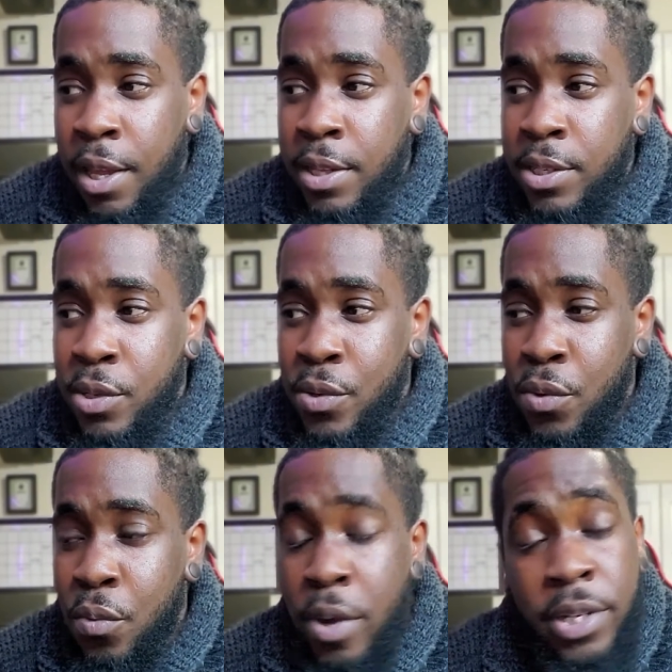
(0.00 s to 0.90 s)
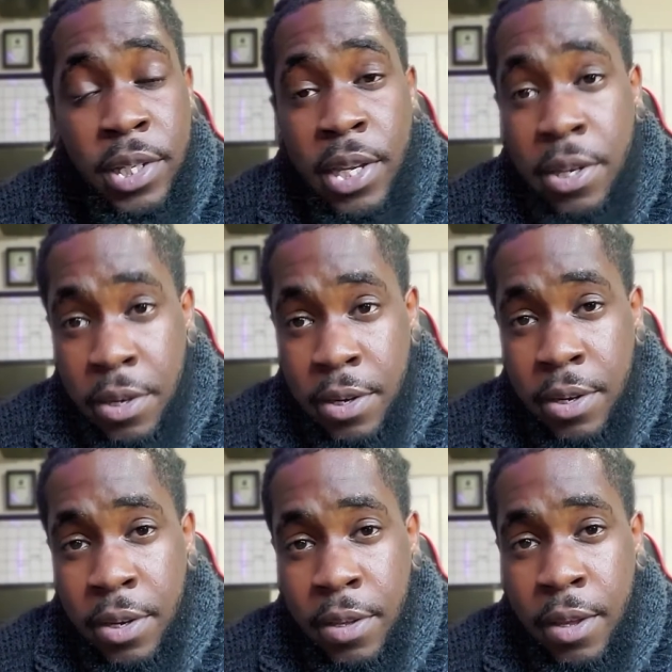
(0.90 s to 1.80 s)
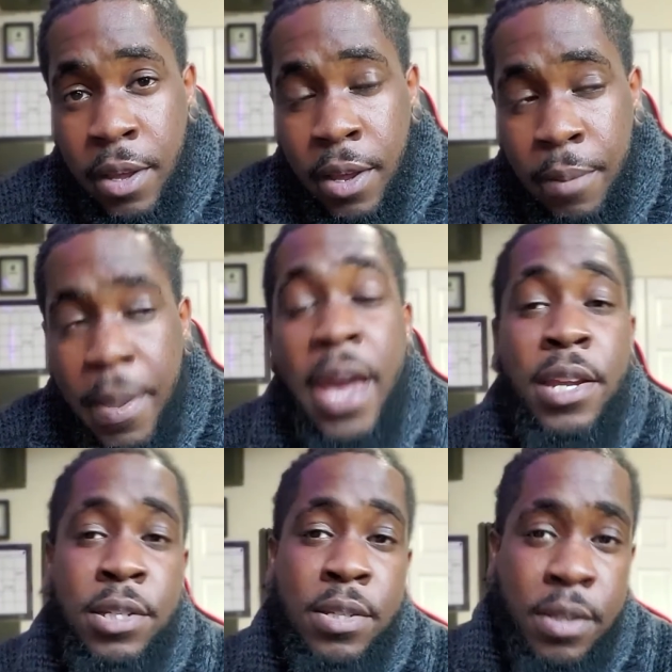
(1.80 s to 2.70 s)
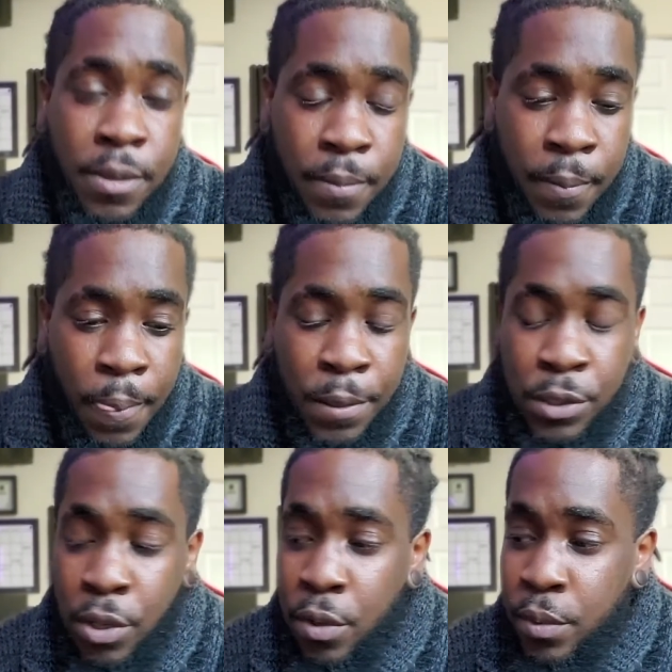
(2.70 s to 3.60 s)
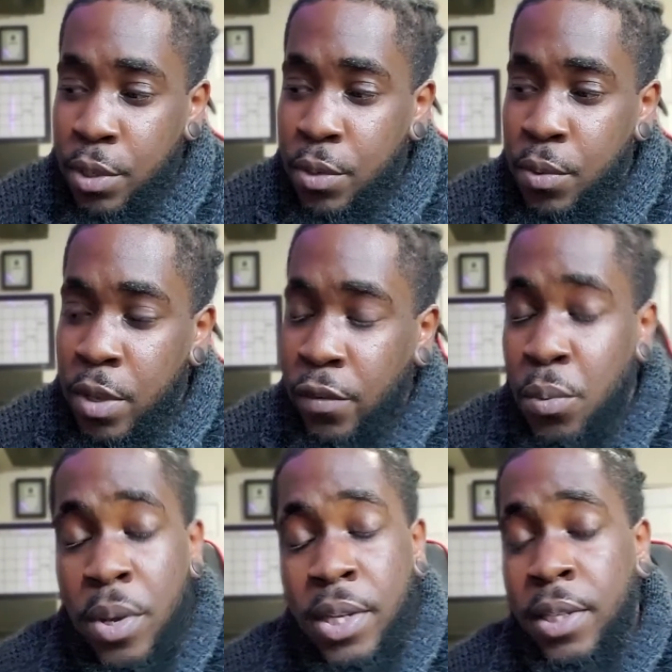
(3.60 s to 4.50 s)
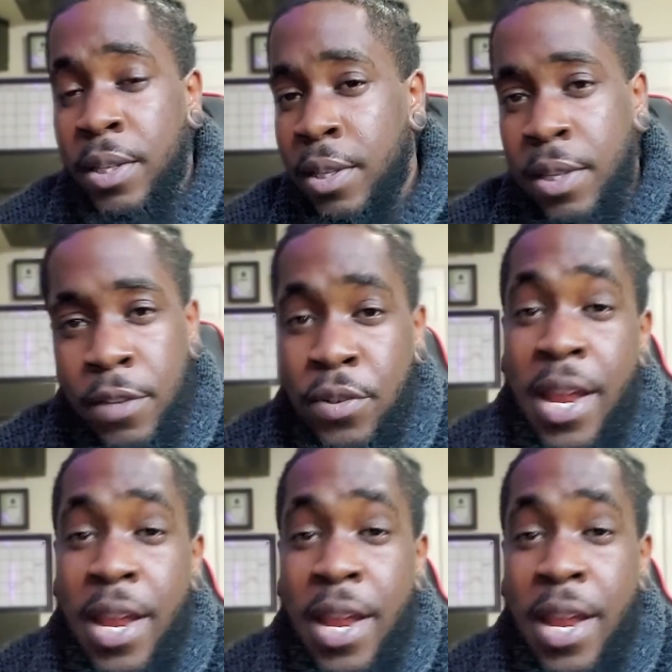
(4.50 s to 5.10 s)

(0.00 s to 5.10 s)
to 1-year packages. So if you're not